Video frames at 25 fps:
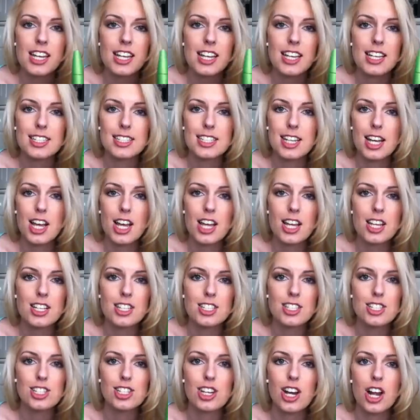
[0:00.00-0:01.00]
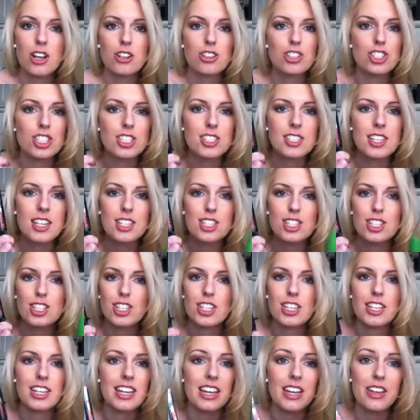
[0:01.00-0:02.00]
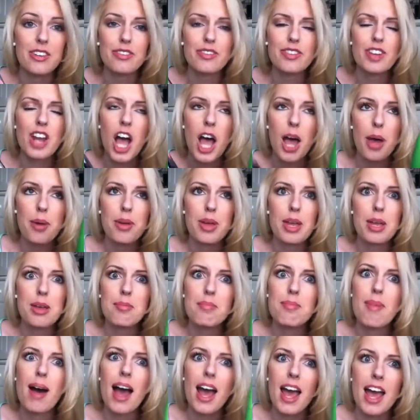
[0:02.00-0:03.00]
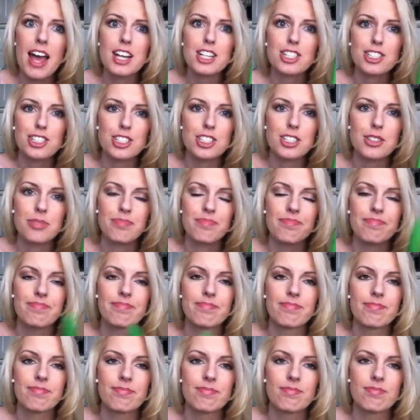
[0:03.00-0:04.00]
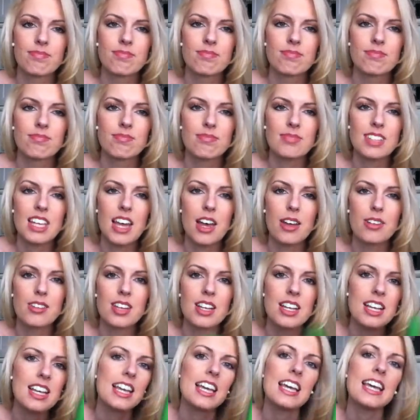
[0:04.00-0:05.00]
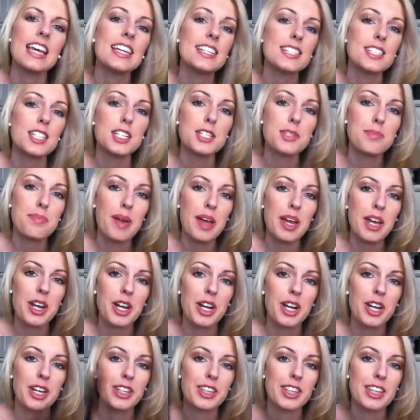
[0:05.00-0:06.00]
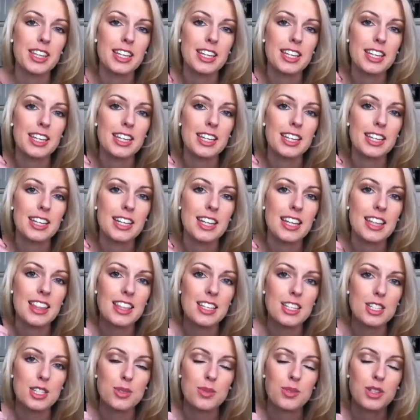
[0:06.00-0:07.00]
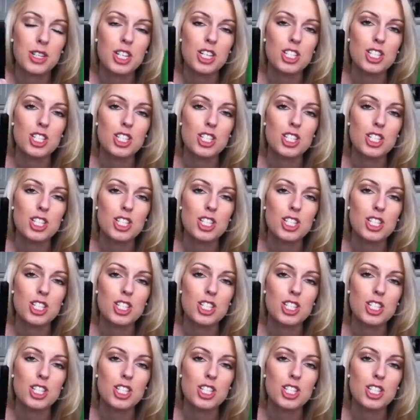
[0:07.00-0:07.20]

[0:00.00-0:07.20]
It does, you know, just as good. If not, it might actually, yeah, it does better than this one.